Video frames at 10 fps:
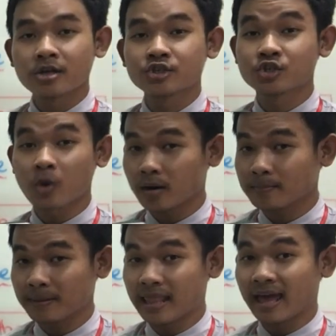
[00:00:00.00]

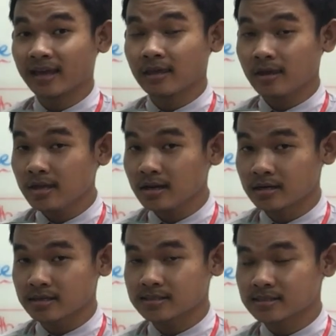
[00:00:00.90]
short black
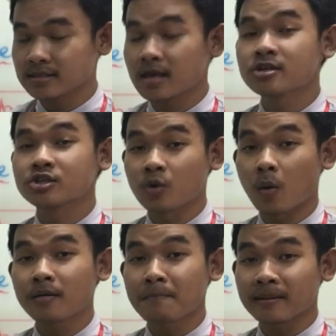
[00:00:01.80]
ears,
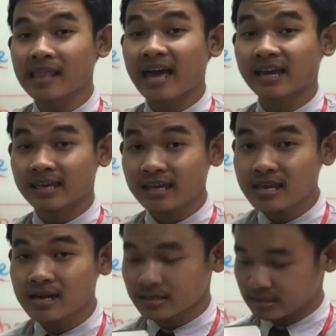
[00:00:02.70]
short black
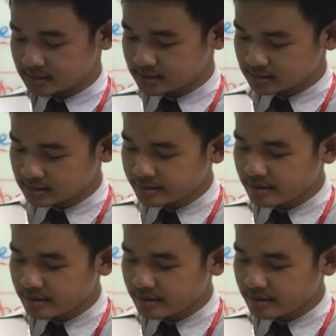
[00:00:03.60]
ears.